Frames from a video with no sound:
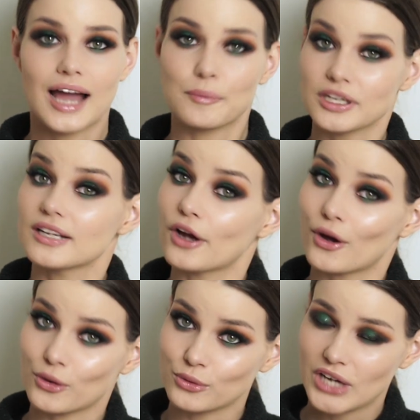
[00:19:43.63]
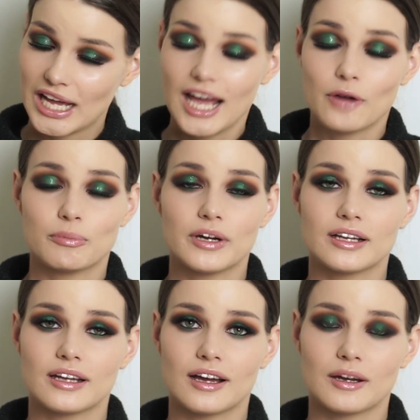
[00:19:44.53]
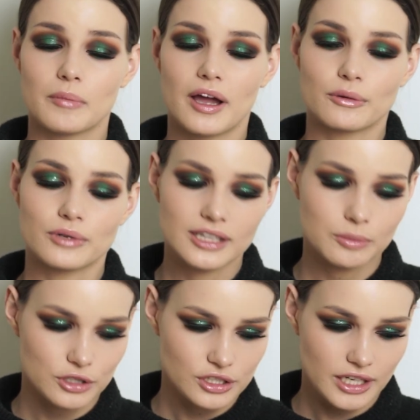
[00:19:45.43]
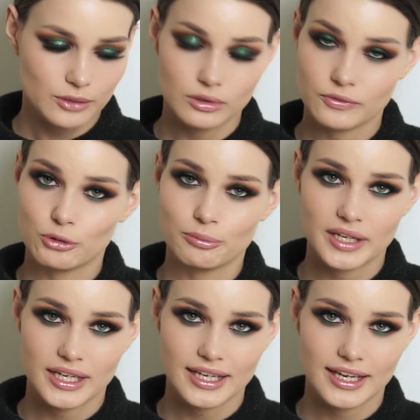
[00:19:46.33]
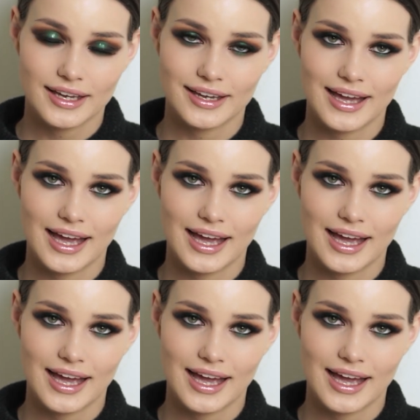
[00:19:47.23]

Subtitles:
I'm gonna go, but I really appreciate all of you being here,